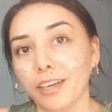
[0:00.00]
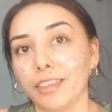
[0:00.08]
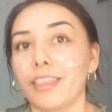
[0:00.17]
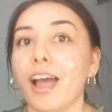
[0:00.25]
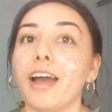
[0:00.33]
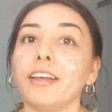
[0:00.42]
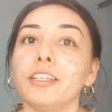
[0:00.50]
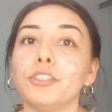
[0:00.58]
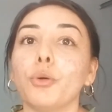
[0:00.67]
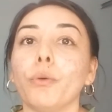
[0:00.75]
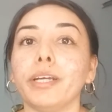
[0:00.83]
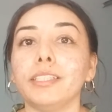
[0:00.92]
that is
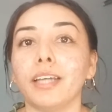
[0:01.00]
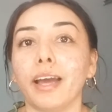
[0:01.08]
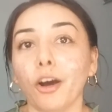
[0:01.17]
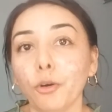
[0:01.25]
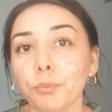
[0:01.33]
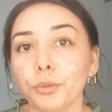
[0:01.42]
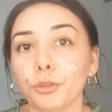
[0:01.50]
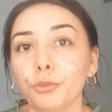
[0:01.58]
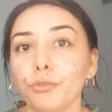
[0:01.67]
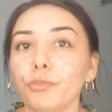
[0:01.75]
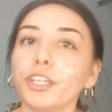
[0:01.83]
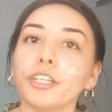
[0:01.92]
going to help you
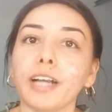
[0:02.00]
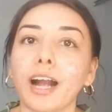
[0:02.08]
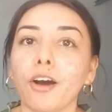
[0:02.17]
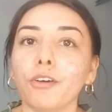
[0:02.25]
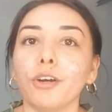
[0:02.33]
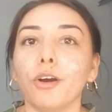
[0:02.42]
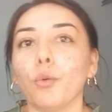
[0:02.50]
figure out